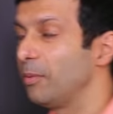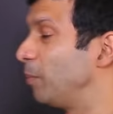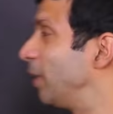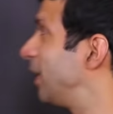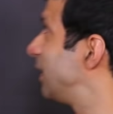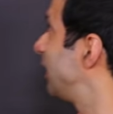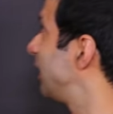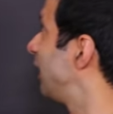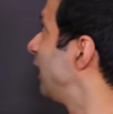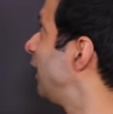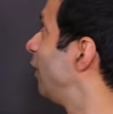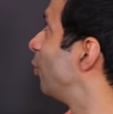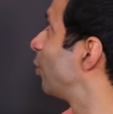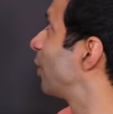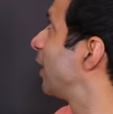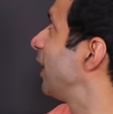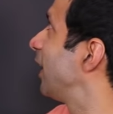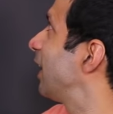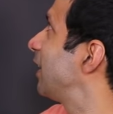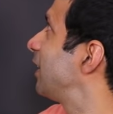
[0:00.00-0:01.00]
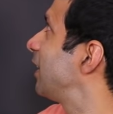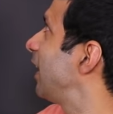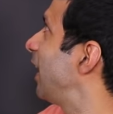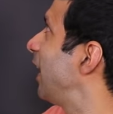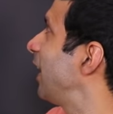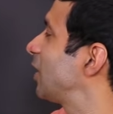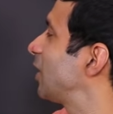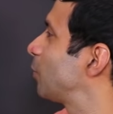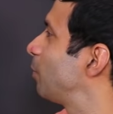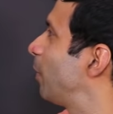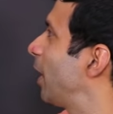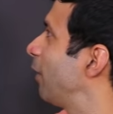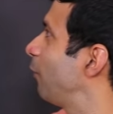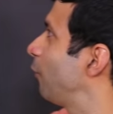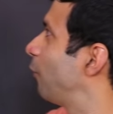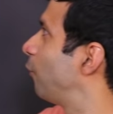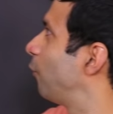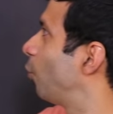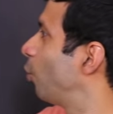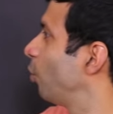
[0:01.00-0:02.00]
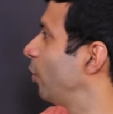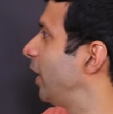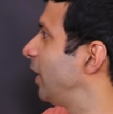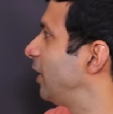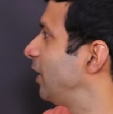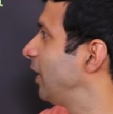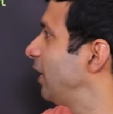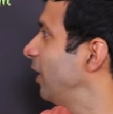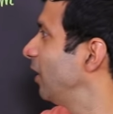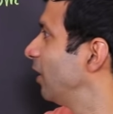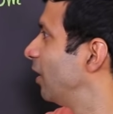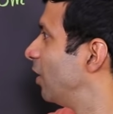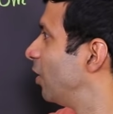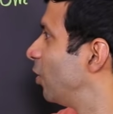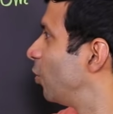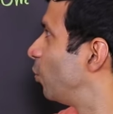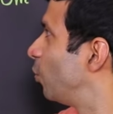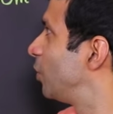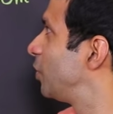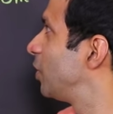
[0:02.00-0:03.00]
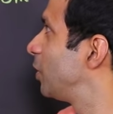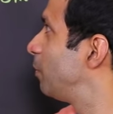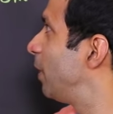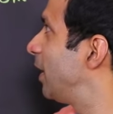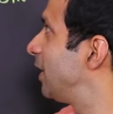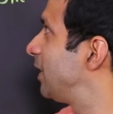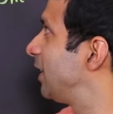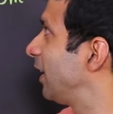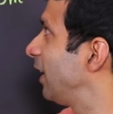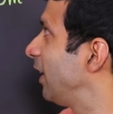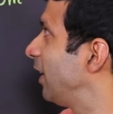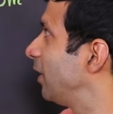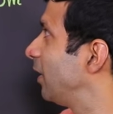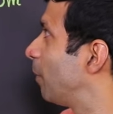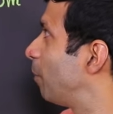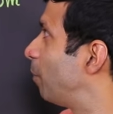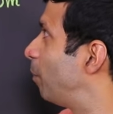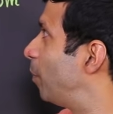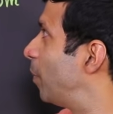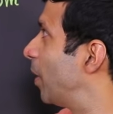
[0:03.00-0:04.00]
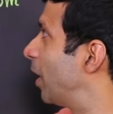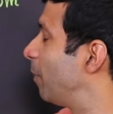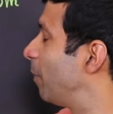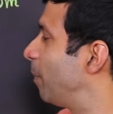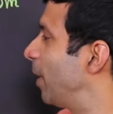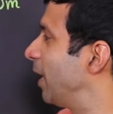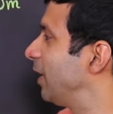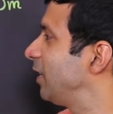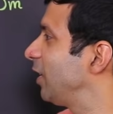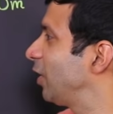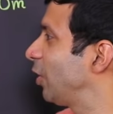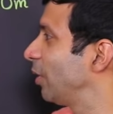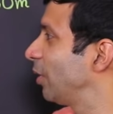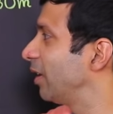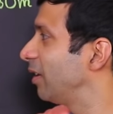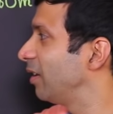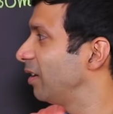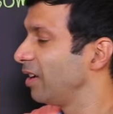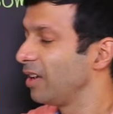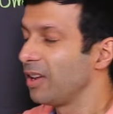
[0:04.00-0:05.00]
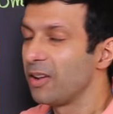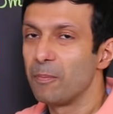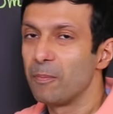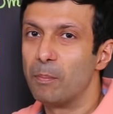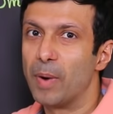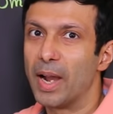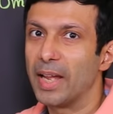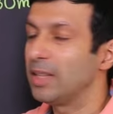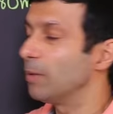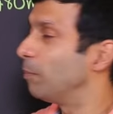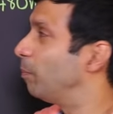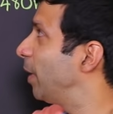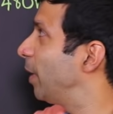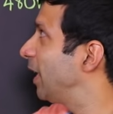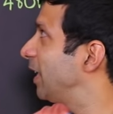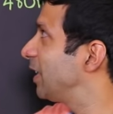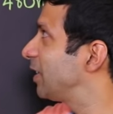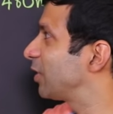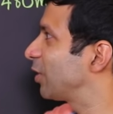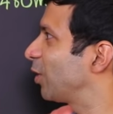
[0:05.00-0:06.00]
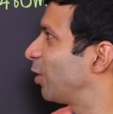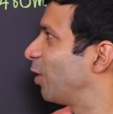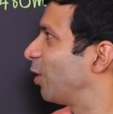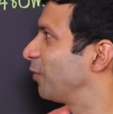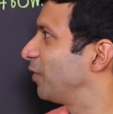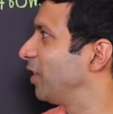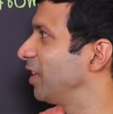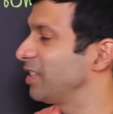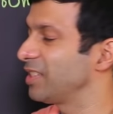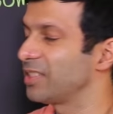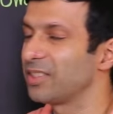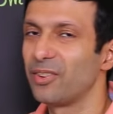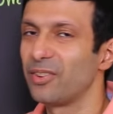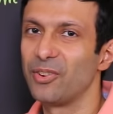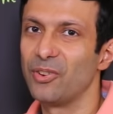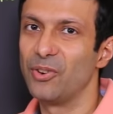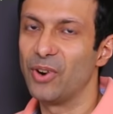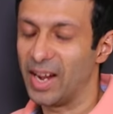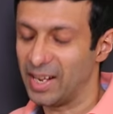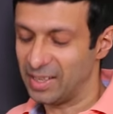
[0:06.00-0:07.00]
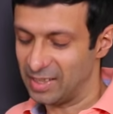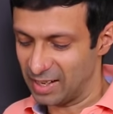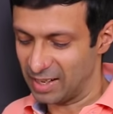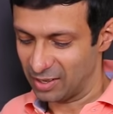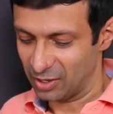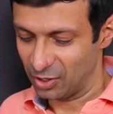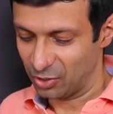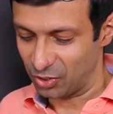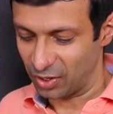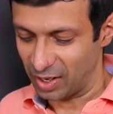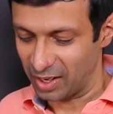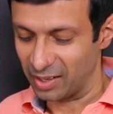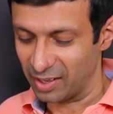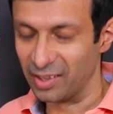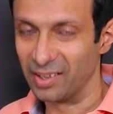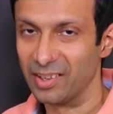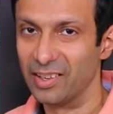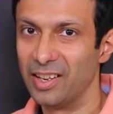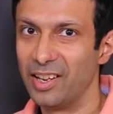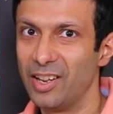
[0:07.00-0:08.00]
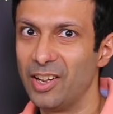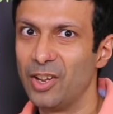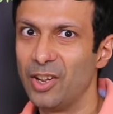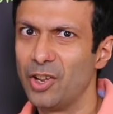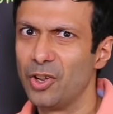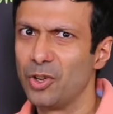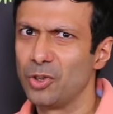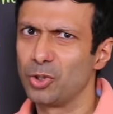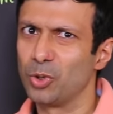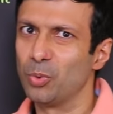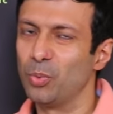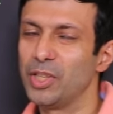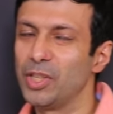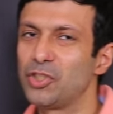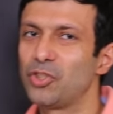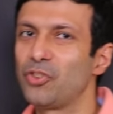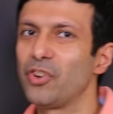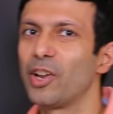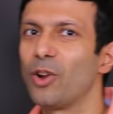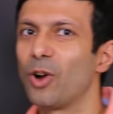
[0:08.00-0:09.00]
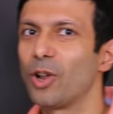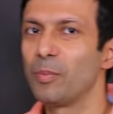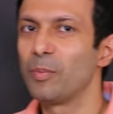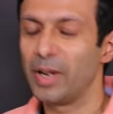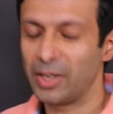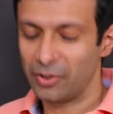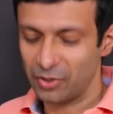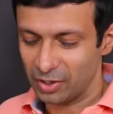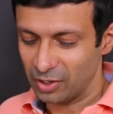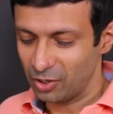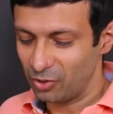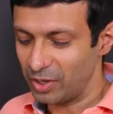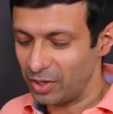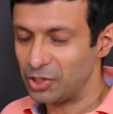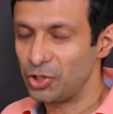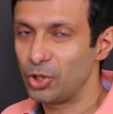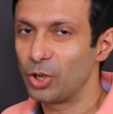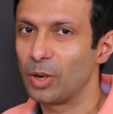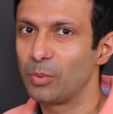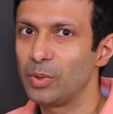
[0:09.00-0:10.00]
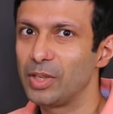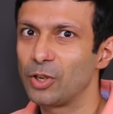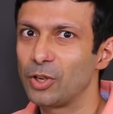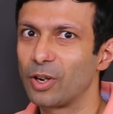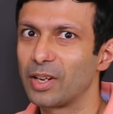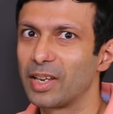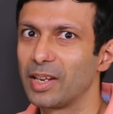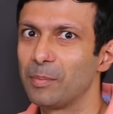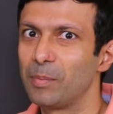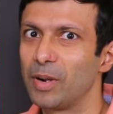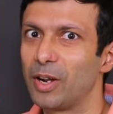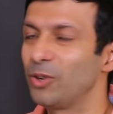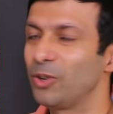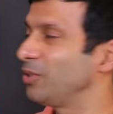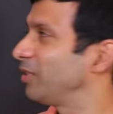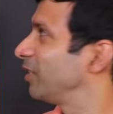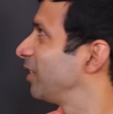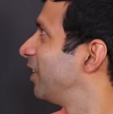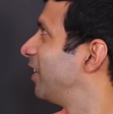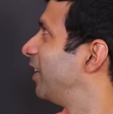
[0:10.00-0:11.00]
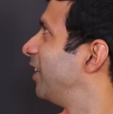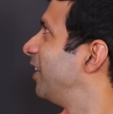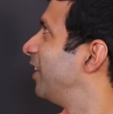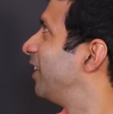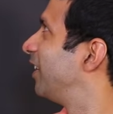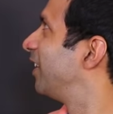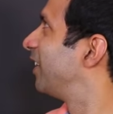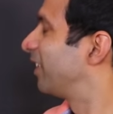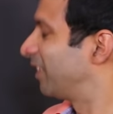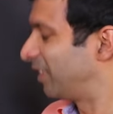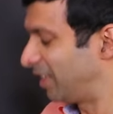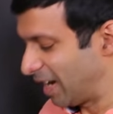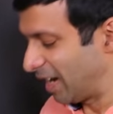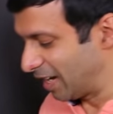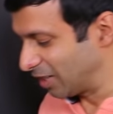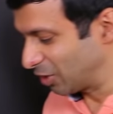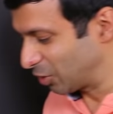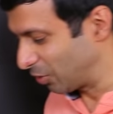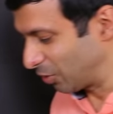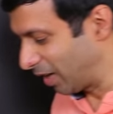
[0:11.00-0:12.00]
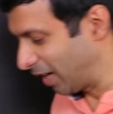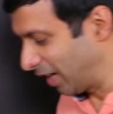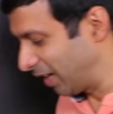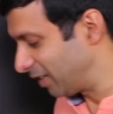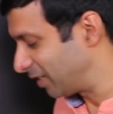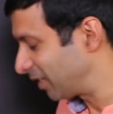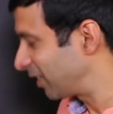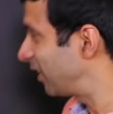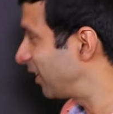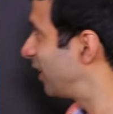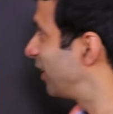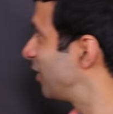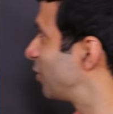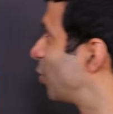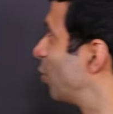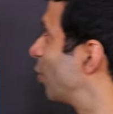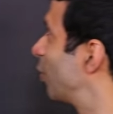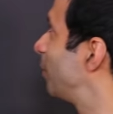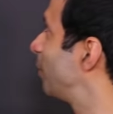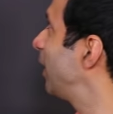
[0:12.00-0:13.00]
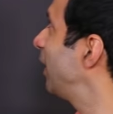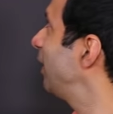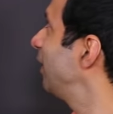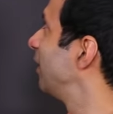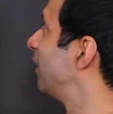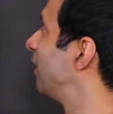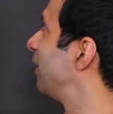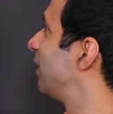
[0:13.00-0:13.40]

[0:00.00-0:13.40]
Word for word: basically looking at x by 480, which is basically the perpendicular by the base of this right angle triangle. So which trigonometrical ratio are we talking about? That's right. It's going to be